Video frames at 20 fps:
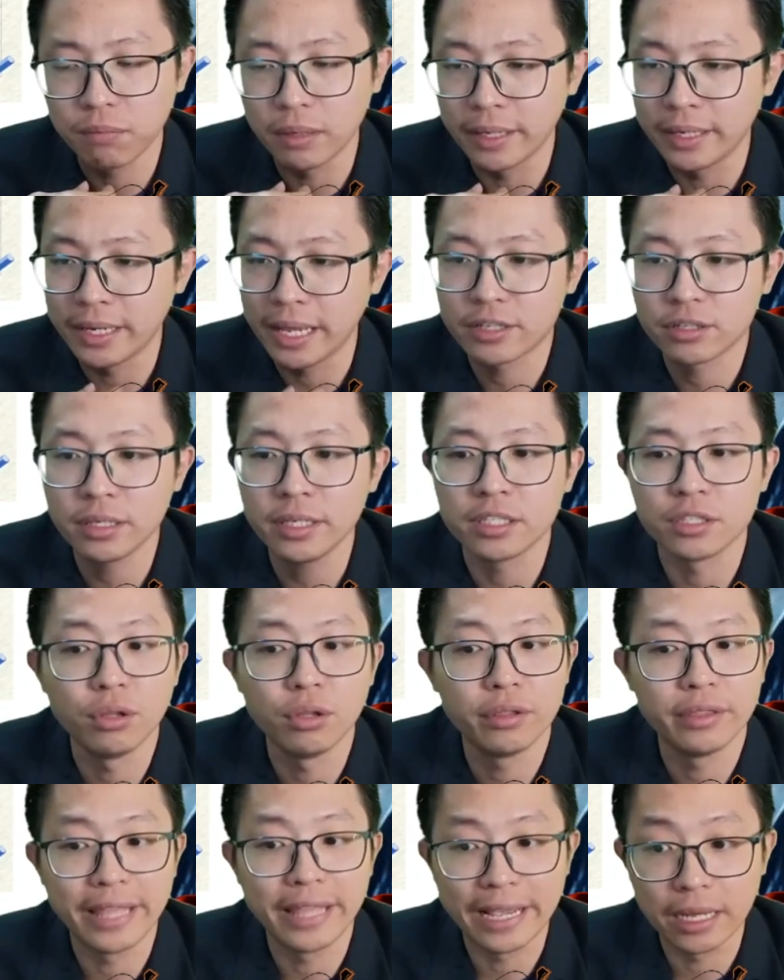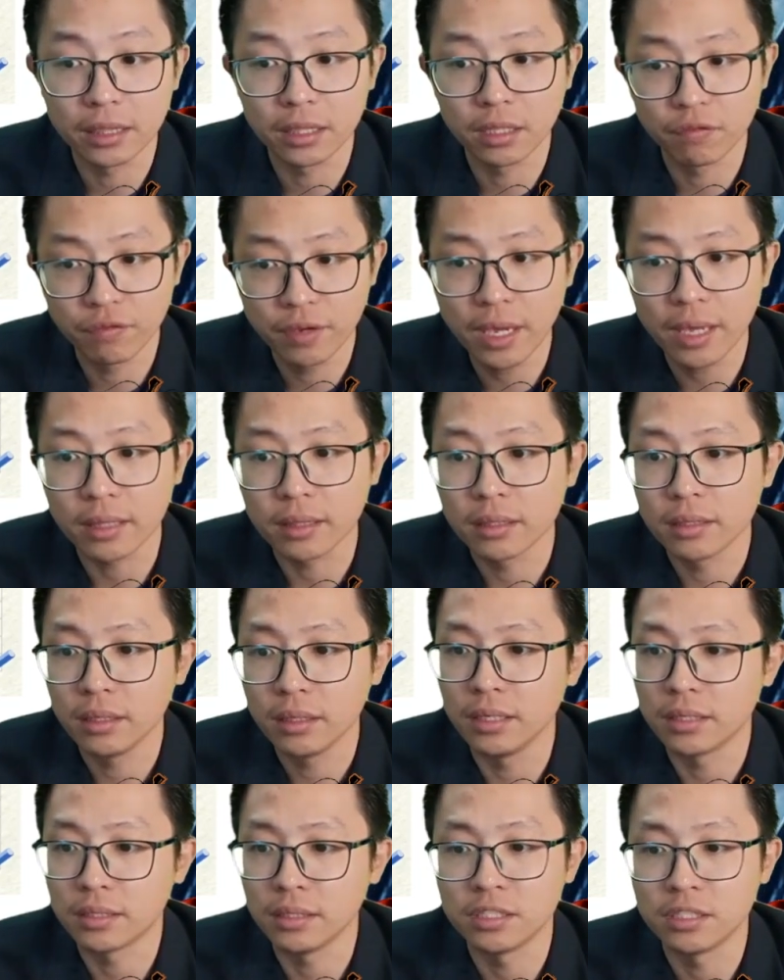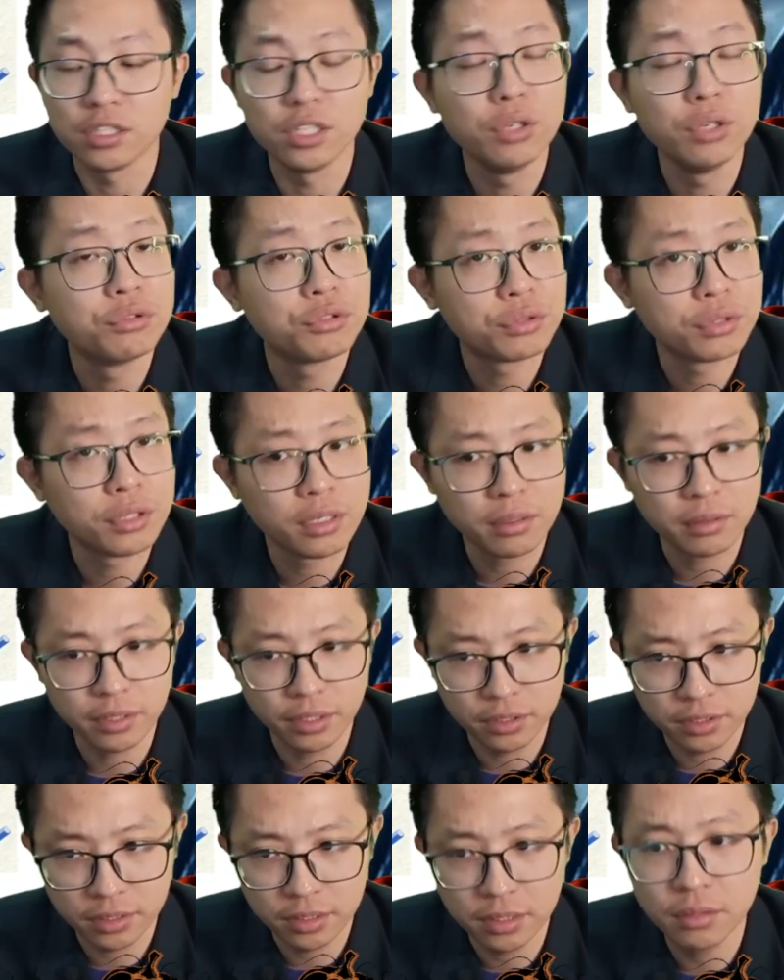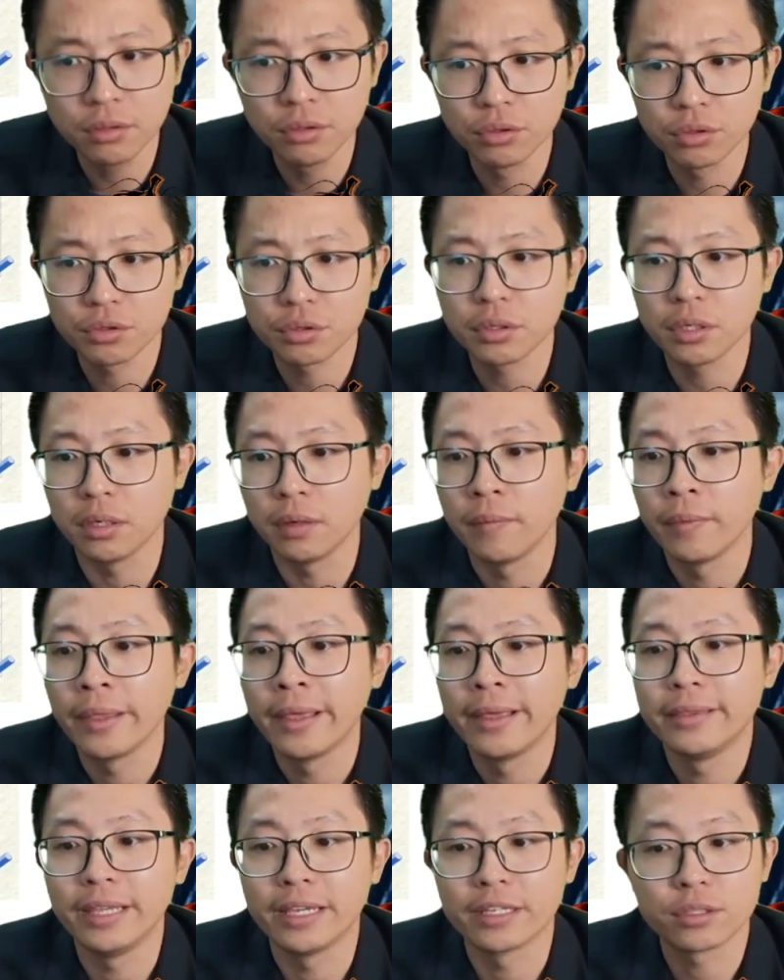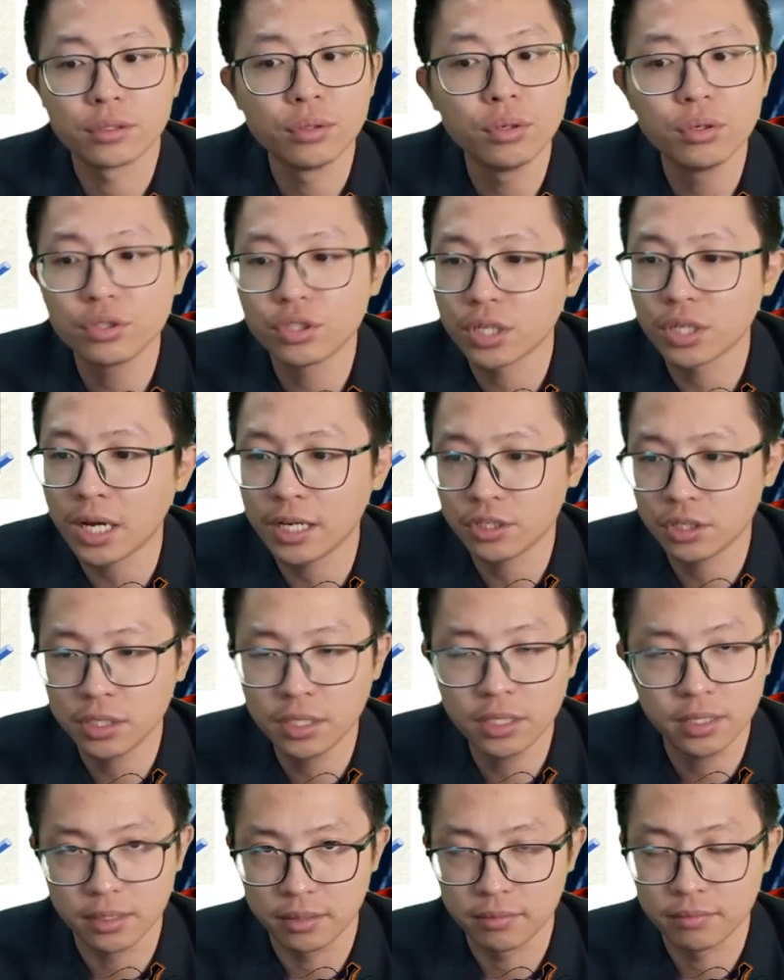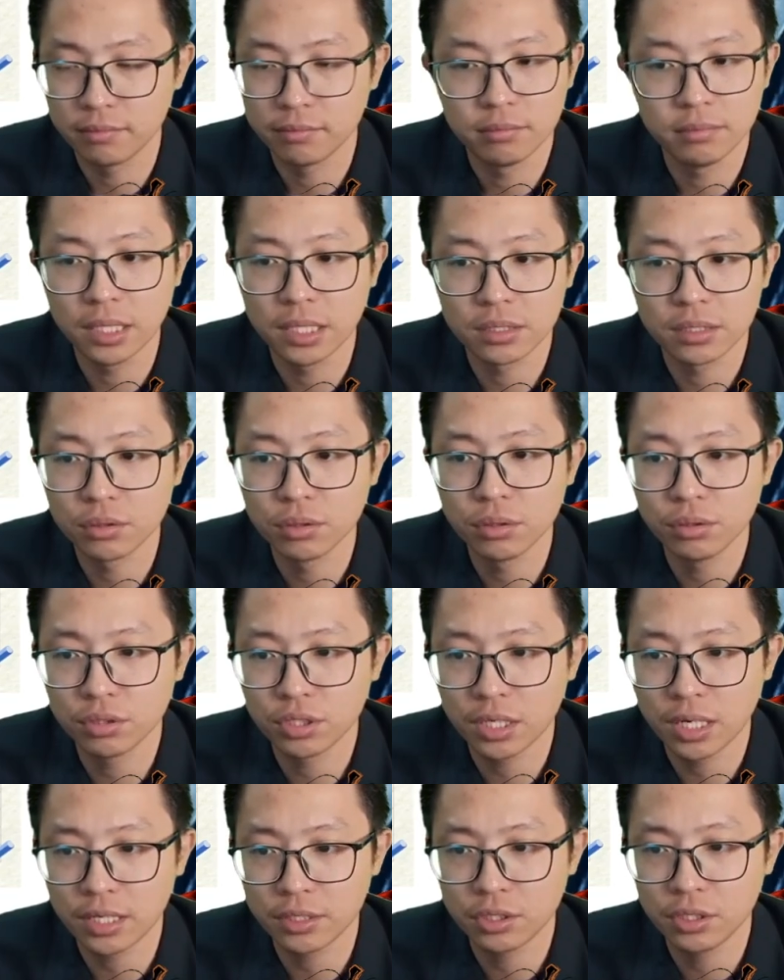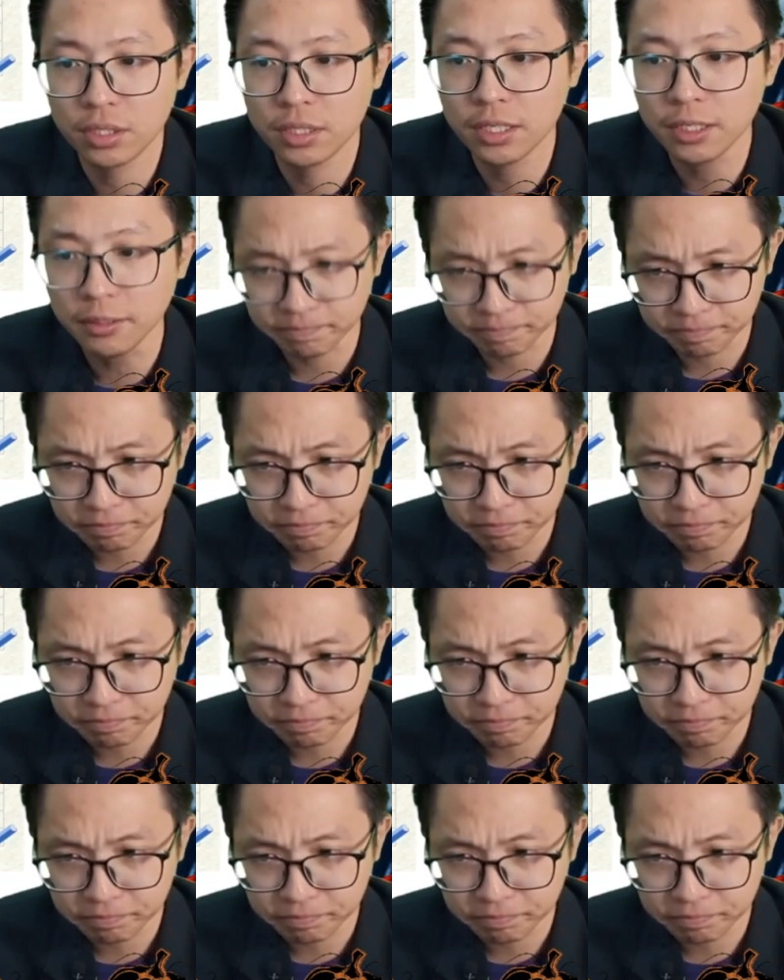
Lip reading: plate actually is not negative yet. It's this neutral. It's still neutral. There's no charge here. There's no charge here.